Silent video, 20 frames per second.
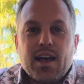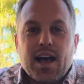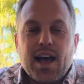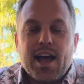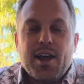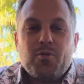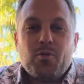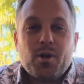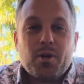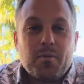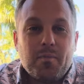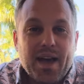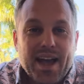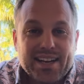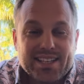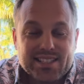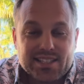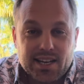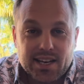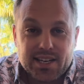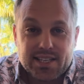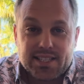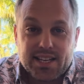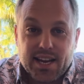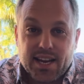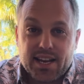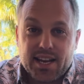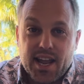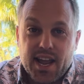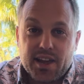Hi and welcome back to sunny
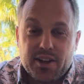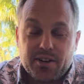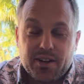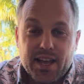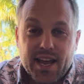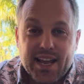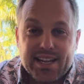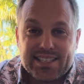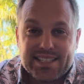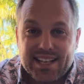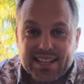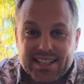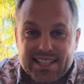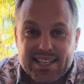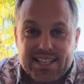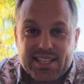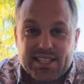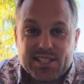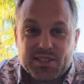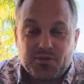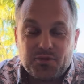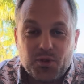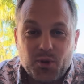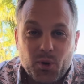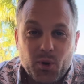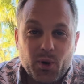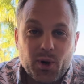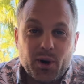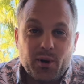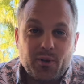San Diego, guys, at least
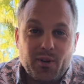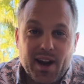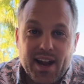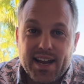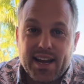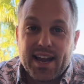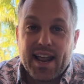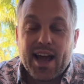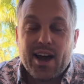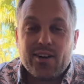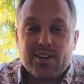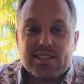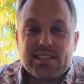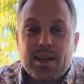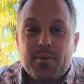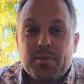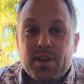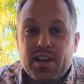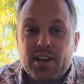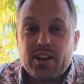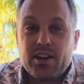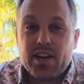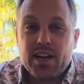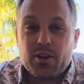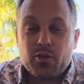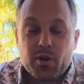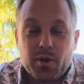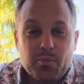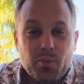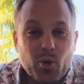for right now, as I'm
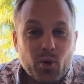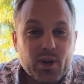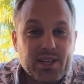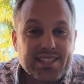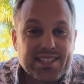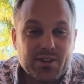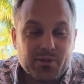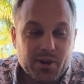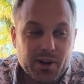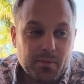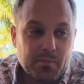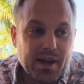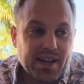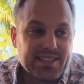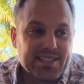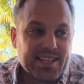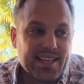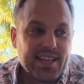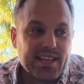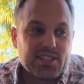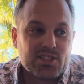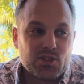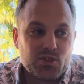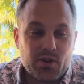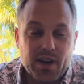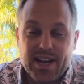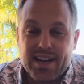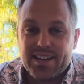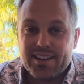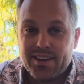hearing reports that we're about to get
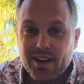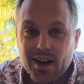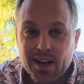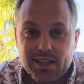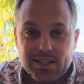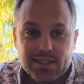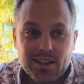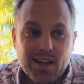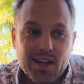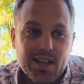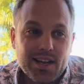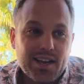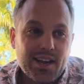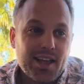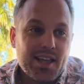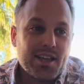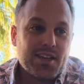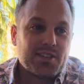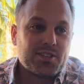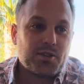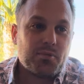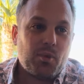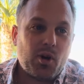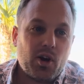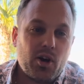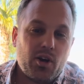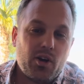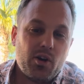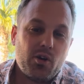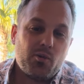straight dunked on
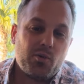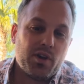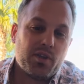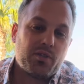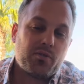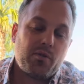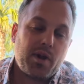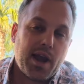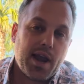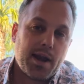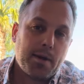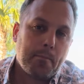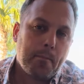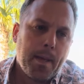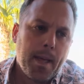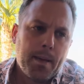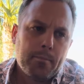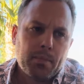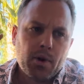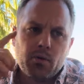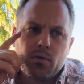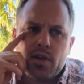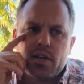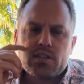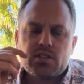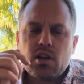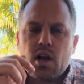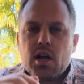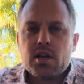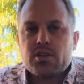tomorrow with rain. But I
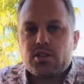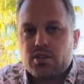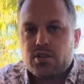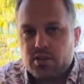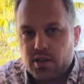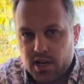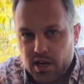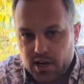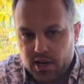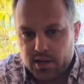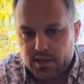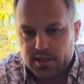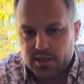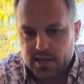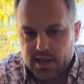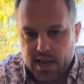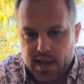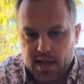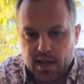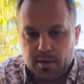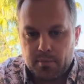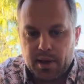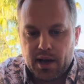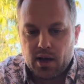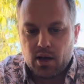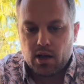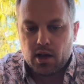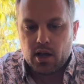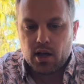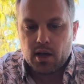want to talk to you here today
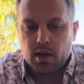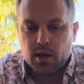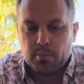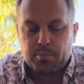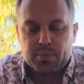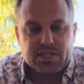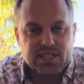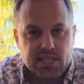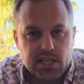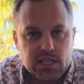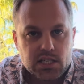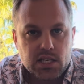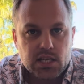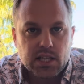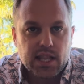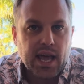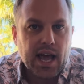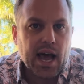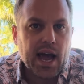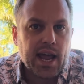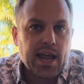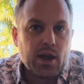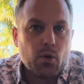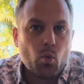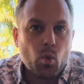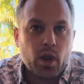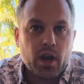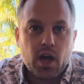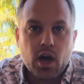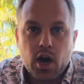about a position that I
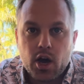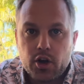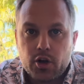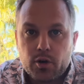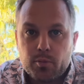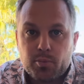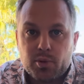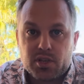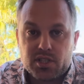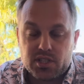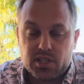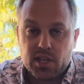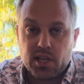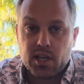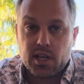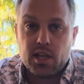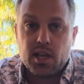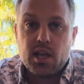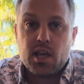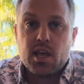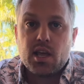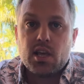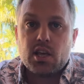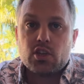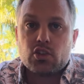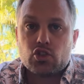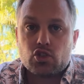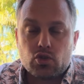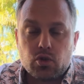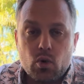100%
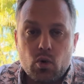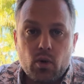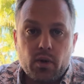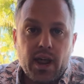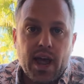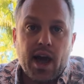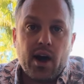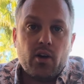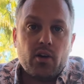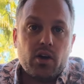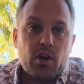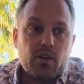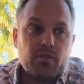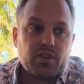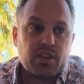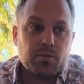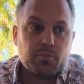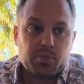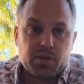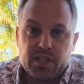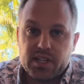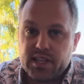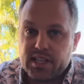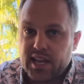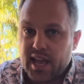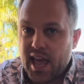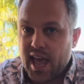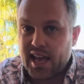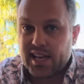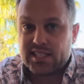sold out of,
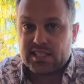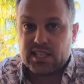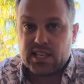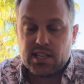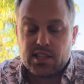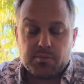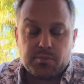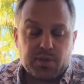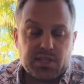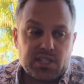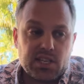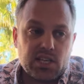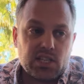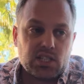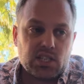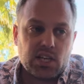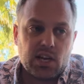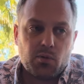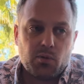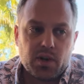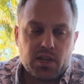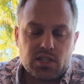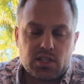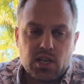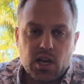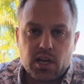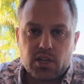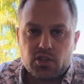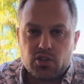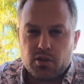completely exited the position. I want to
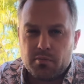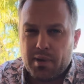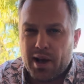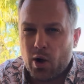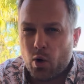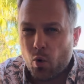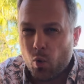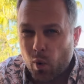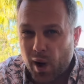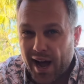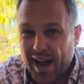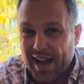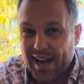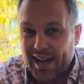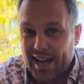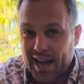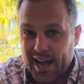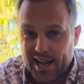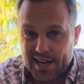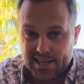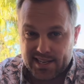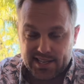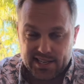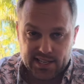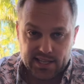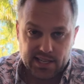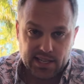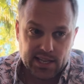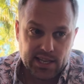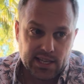talk to you about why I
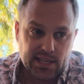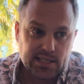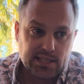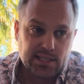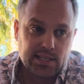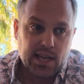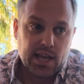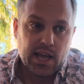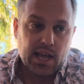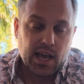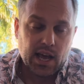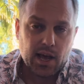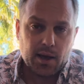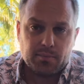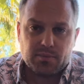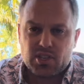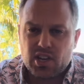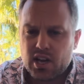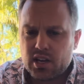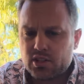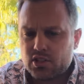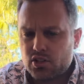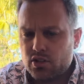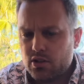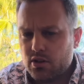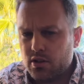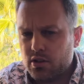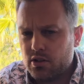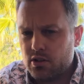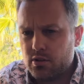did this, talk to
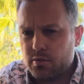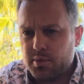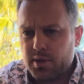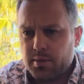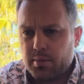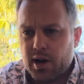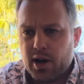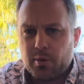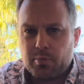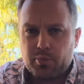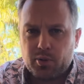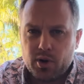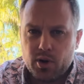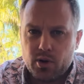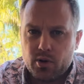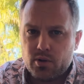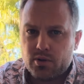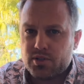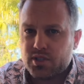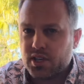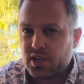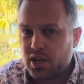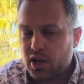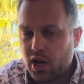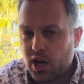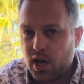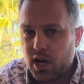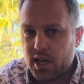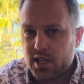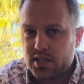you a little bit about pros and
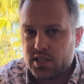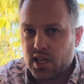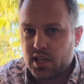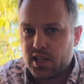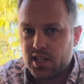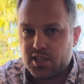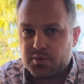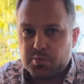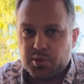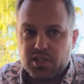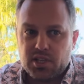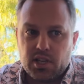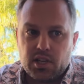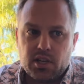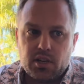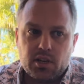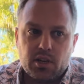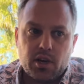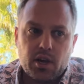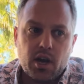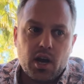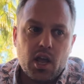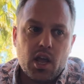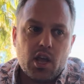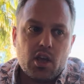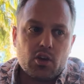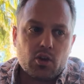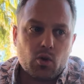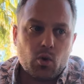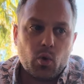cons on this particular
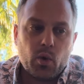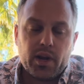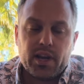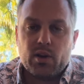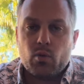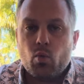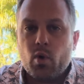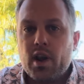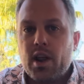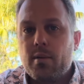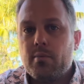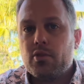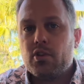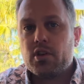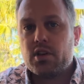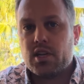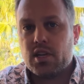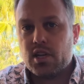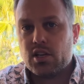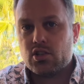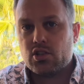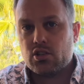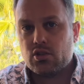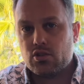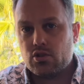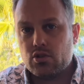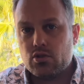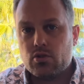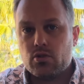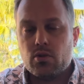coin and what I'm looking to
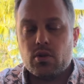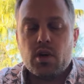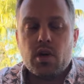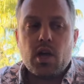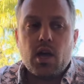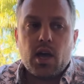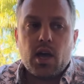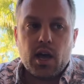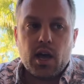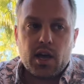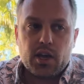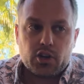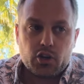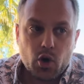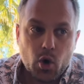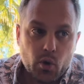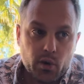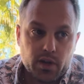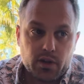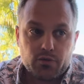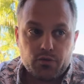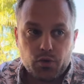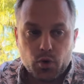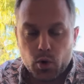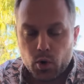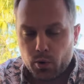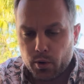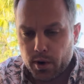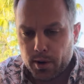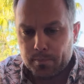do going
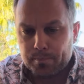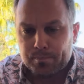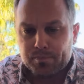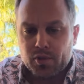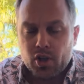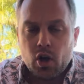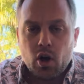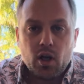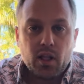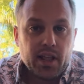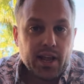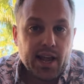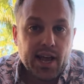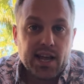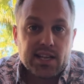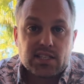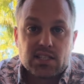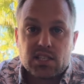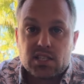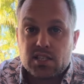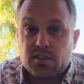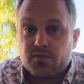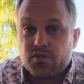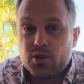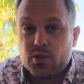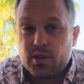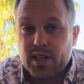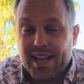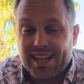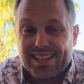forward. All I ask is if
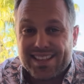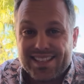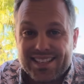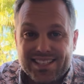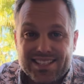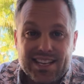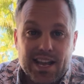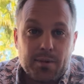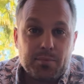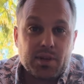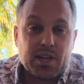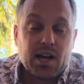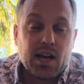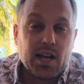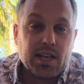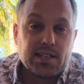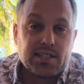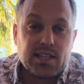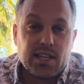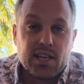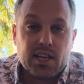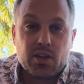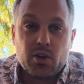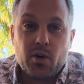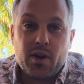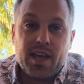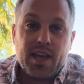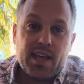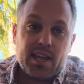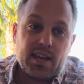you like this type of content, go
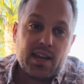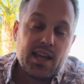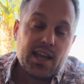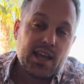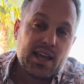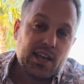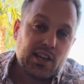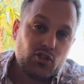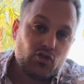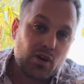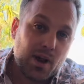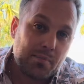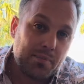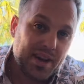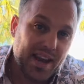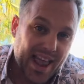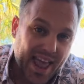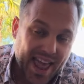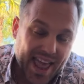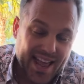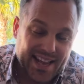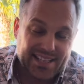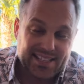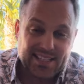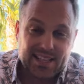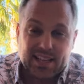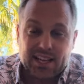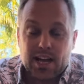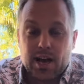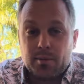ahead and drop an X
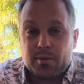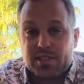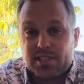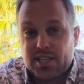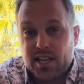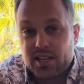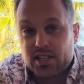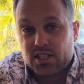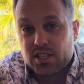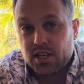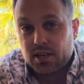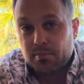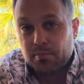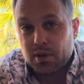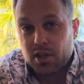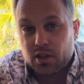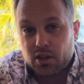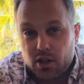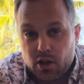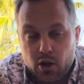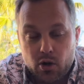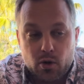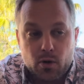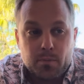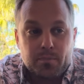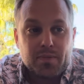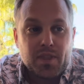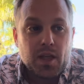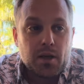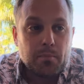in the comment section
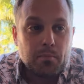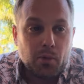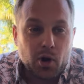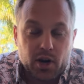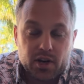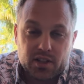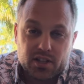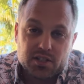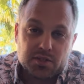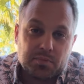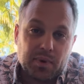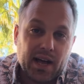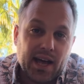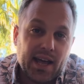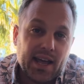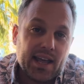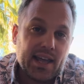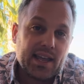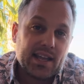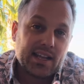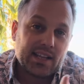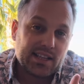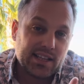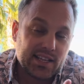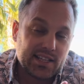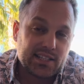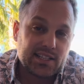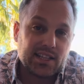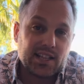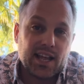below, mark the spot,
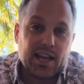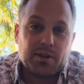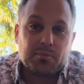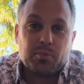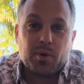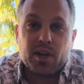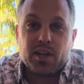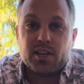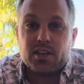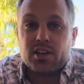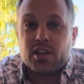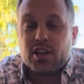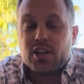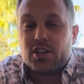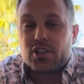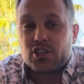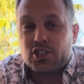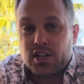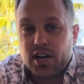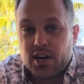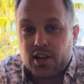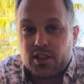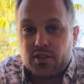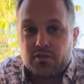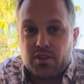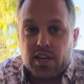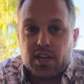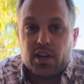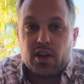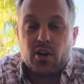click the like button, share the
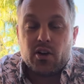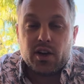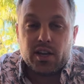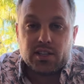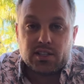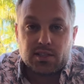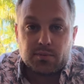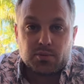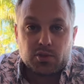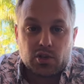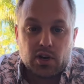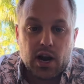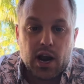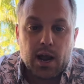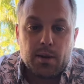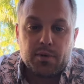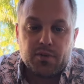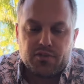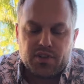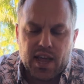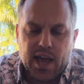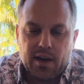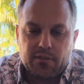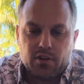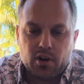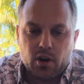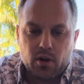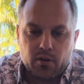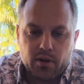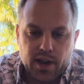video, and subscribe if you
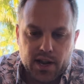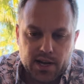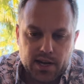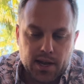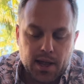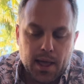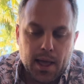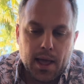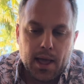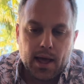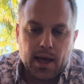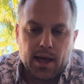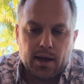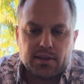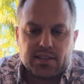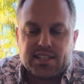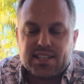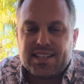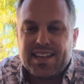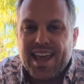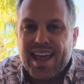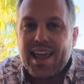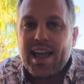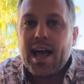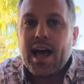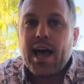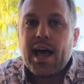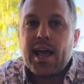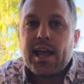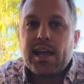haven't already. Today,
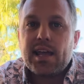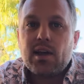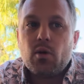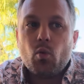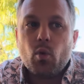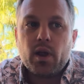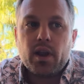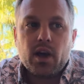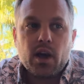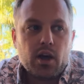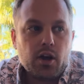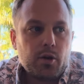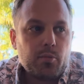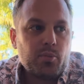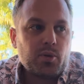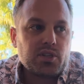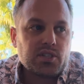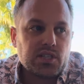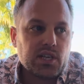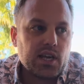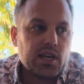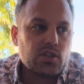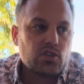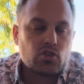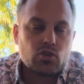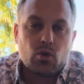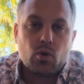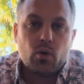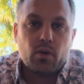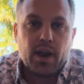I 100%
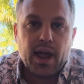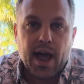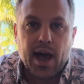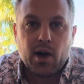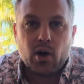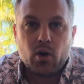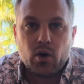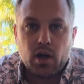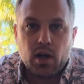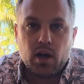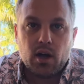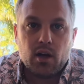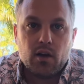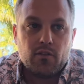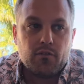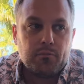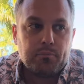sold out of